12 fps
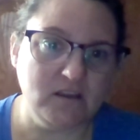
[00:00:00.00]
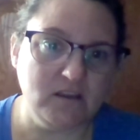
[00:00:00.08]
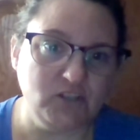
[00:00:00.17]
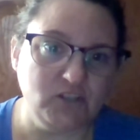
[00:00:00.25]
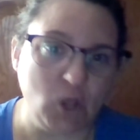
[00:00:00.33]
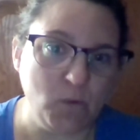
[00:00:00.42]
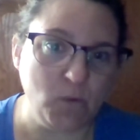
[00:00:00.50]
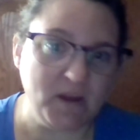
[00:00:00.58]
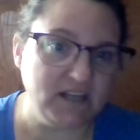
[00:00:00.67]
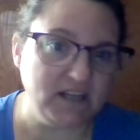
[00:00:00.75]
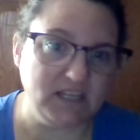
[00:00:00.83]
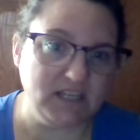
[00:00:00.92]

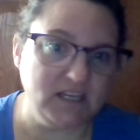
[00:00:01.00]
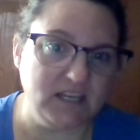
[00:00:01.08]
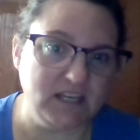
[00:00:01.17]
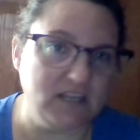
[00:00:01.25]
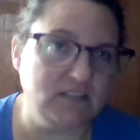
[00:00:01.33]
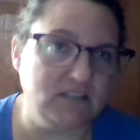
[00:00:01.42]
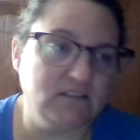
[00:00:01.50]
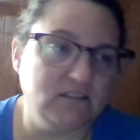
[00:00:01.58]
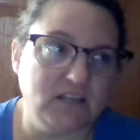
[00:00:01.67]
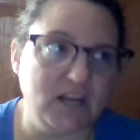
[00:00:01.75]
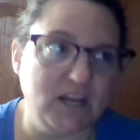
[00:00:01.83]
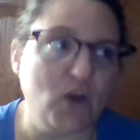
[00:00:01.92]
Nobody can
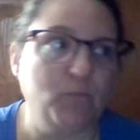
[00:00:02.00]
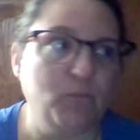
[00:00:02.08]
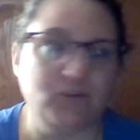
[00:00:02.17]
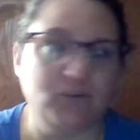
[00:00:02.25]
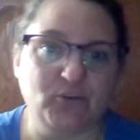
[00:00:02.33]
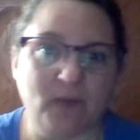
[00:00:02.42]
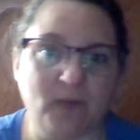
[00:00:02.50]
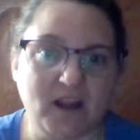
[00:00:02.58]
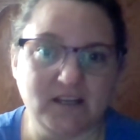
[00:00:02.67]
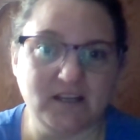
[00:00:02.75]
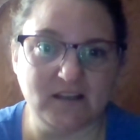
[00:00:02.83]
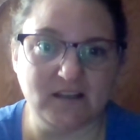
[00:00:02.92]
help what their
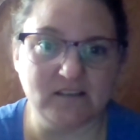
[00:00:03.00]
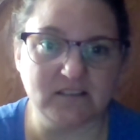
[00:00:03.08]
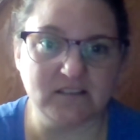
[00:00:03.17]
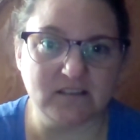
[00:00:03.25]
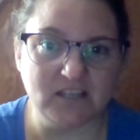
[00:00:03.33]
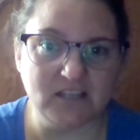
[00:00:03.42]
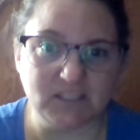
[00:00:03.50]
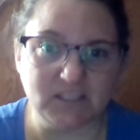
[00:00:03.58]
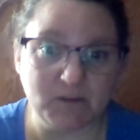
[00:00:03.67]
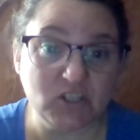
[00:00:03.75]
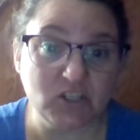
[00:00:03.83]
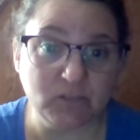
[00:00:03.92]
body does,
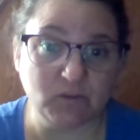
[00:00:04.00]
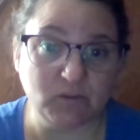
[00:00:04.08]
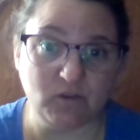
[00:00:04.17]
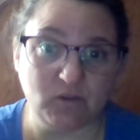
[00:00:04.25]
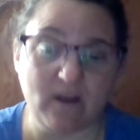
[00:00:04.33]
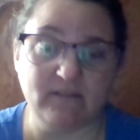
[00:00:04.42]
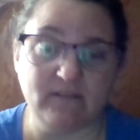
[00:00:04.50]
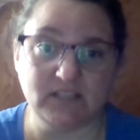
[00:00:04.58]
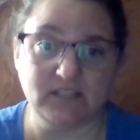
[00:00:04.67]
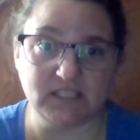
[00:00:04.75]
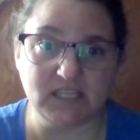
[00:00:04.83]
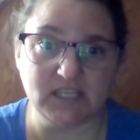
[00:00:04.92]
especially when you have a
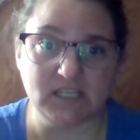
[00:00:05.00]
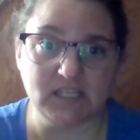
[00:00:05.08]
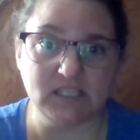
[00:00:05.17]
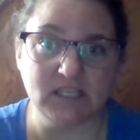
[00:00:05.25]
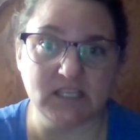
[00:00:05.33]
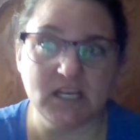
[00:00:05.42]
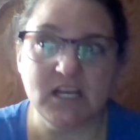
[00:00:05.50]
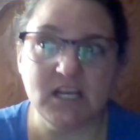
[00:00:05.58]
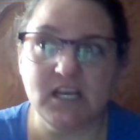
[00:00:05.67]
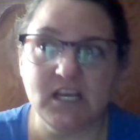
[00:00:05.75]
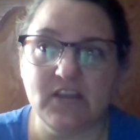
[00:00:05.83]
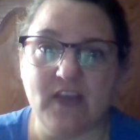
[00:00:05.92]
disease
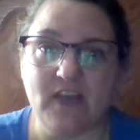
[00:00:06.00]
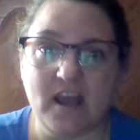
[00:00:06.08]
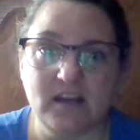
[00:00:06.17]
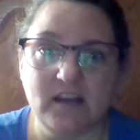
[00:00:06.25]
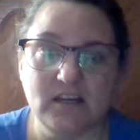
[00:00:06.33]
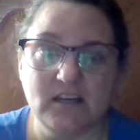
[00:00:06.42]
that